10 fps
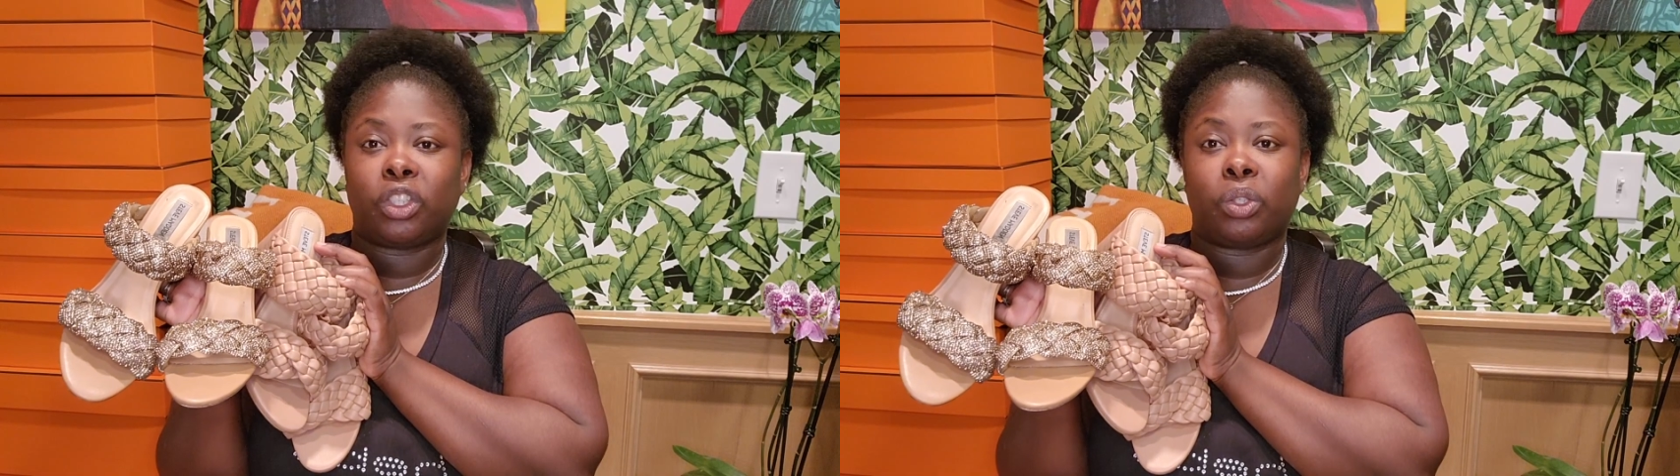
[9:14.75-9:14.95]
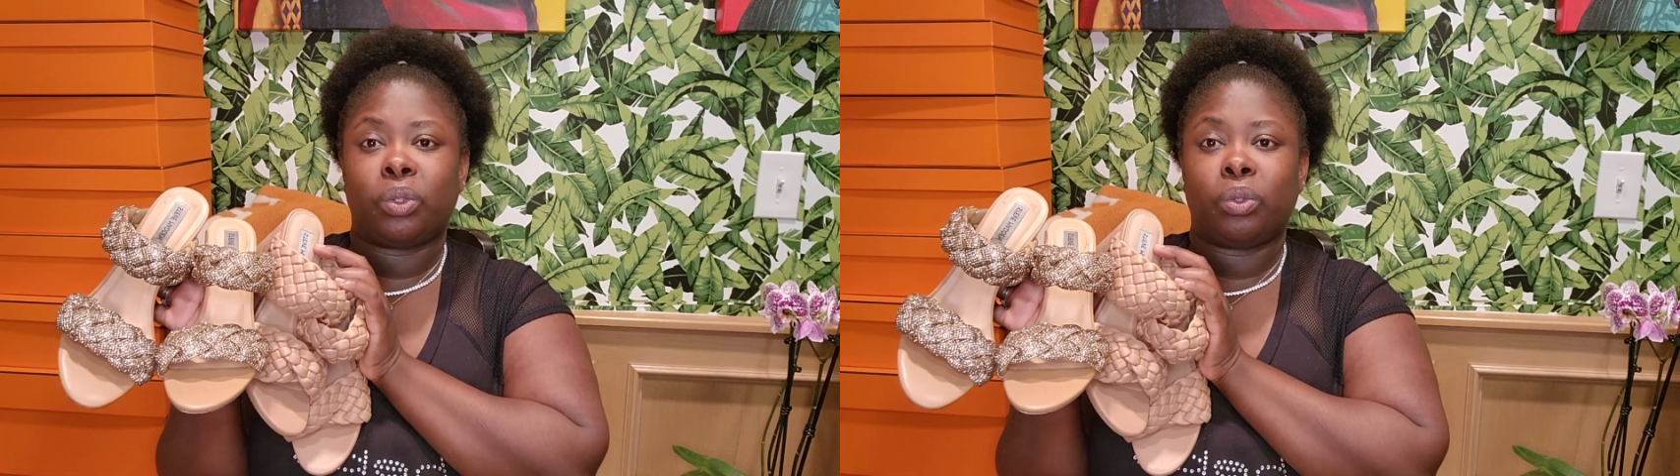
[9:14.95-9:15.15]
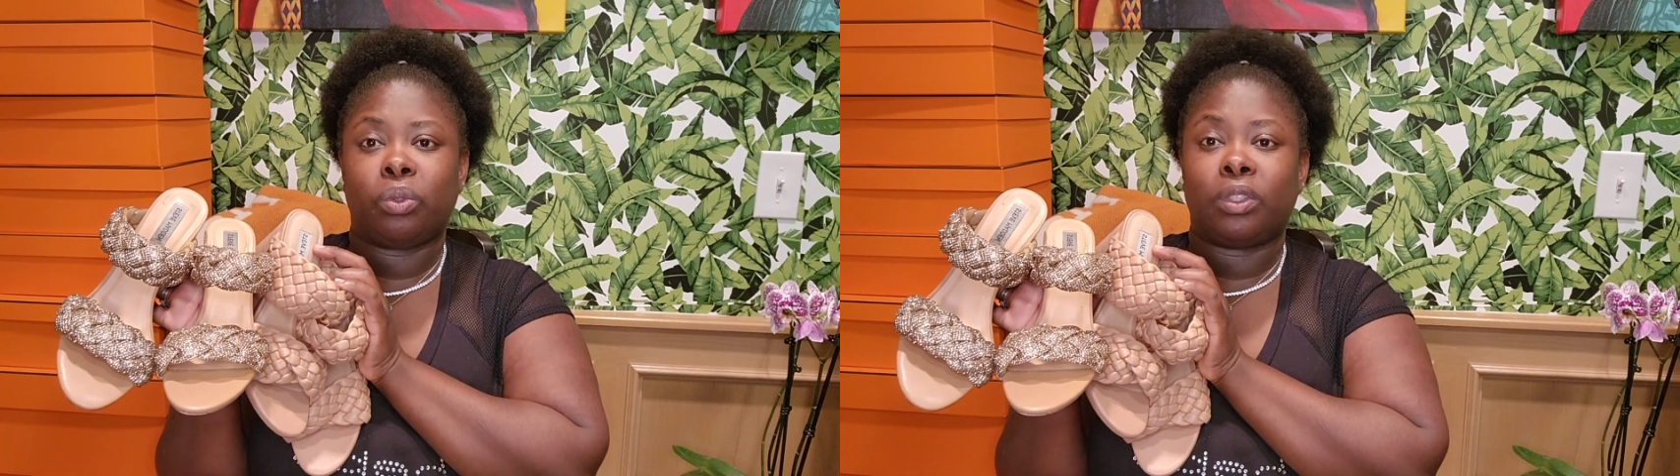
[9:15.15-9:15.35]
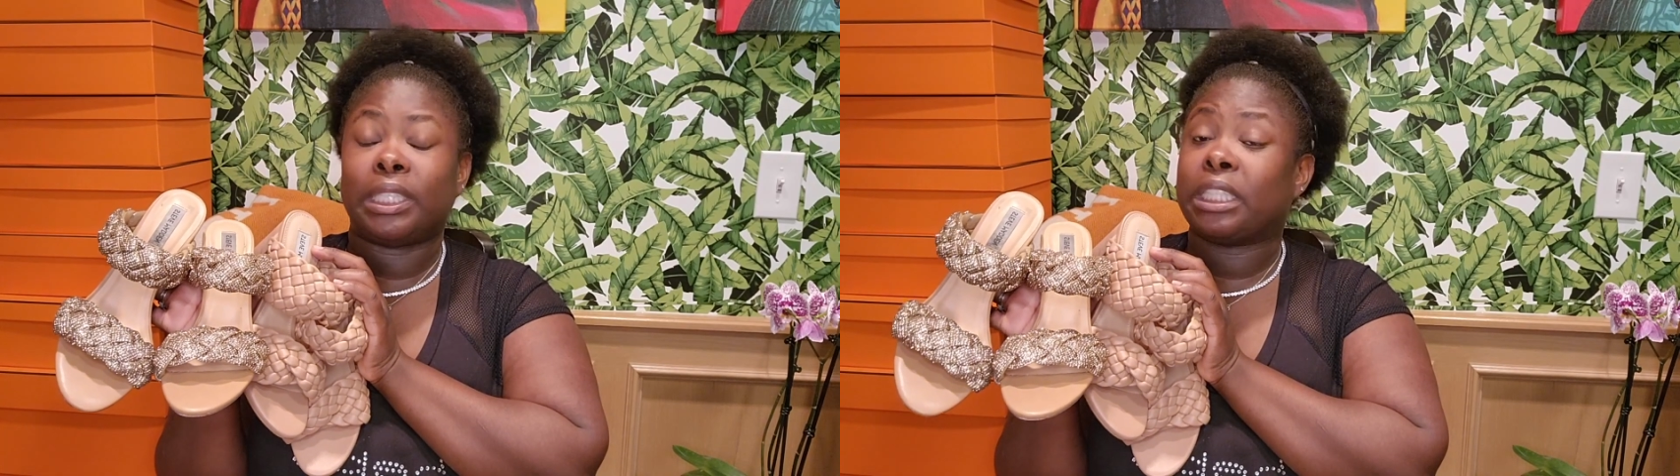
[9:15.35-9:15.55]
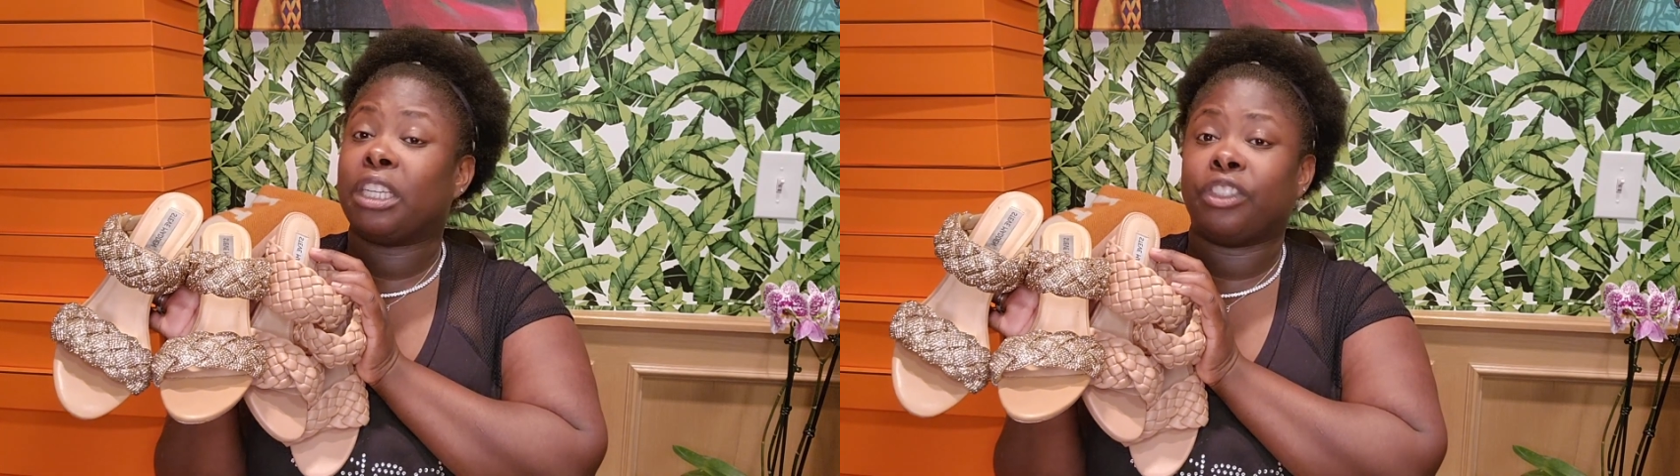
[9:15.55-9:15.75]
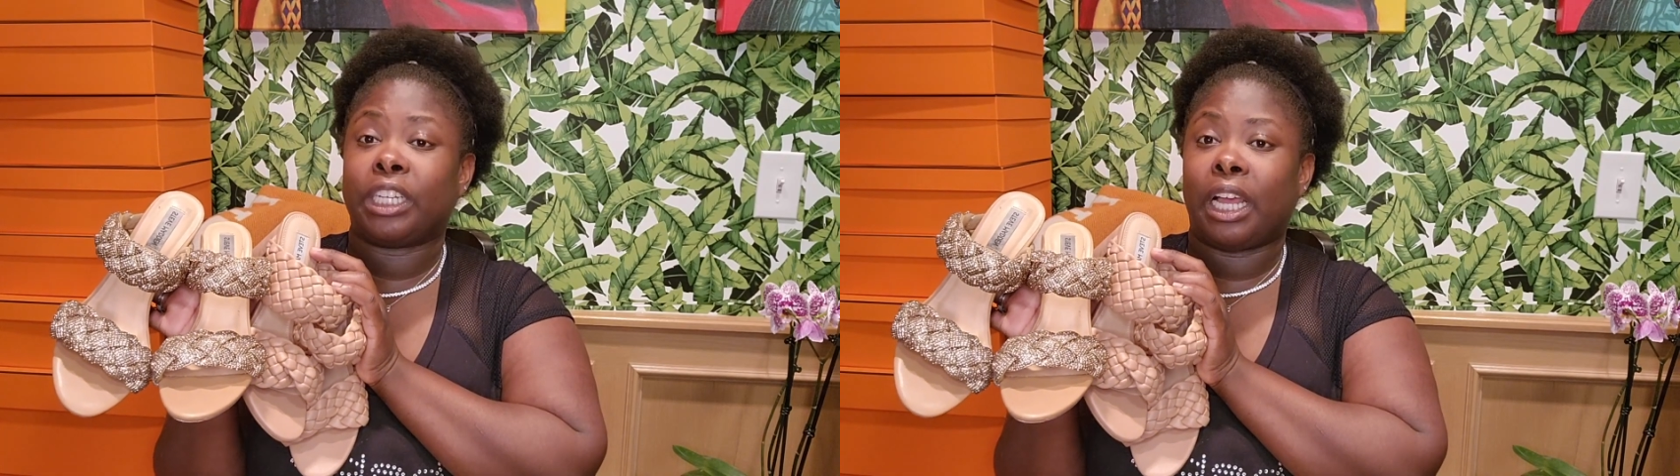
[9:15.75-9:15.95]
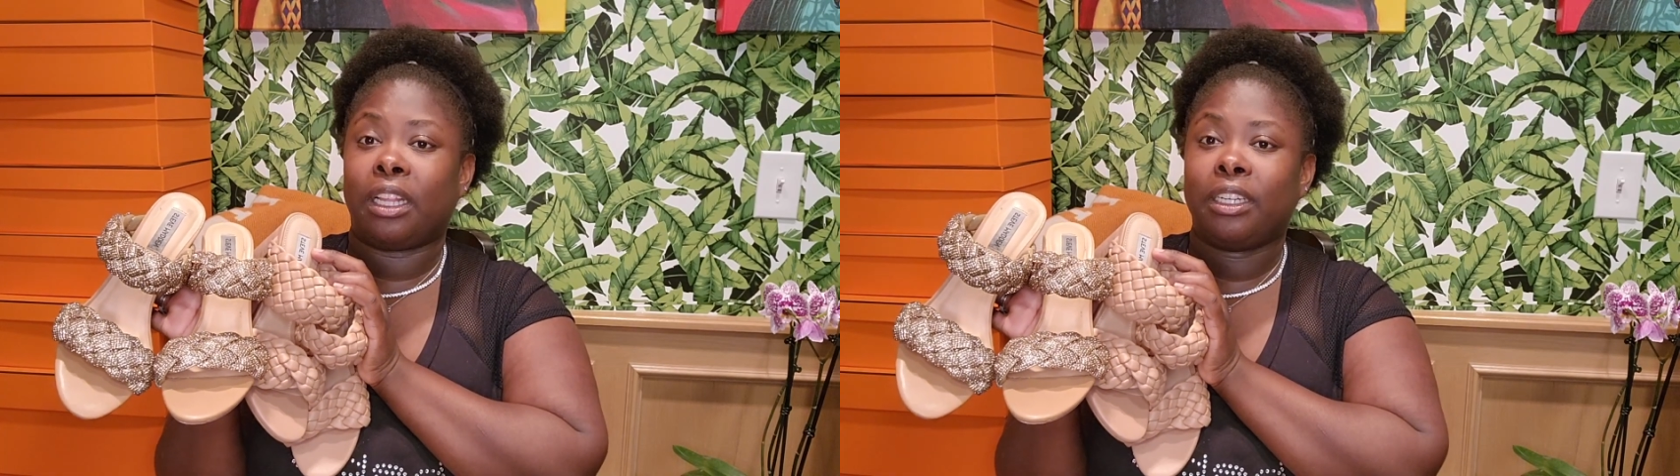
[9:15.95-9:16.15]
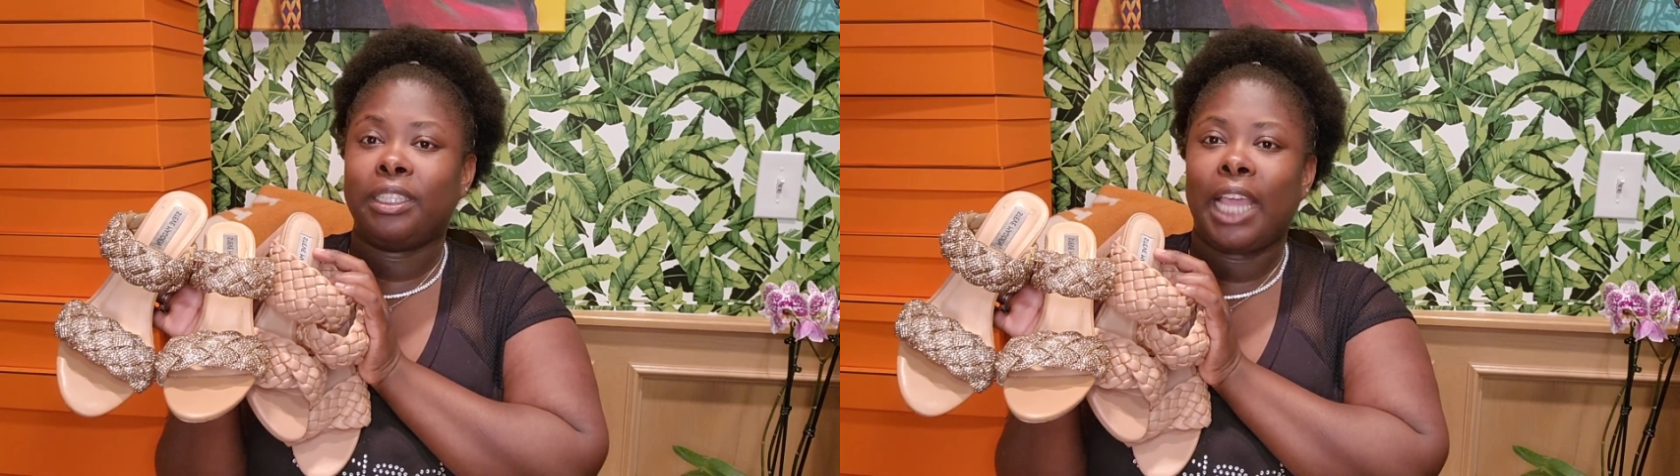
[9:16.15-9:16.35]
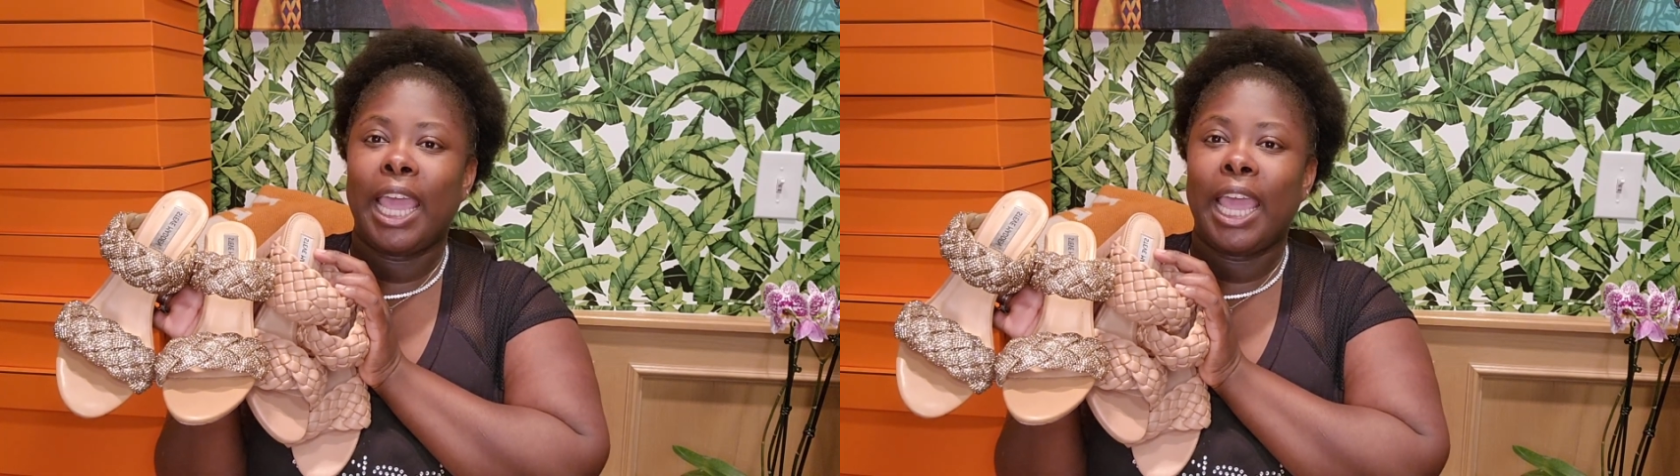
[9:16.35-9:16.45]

to $600.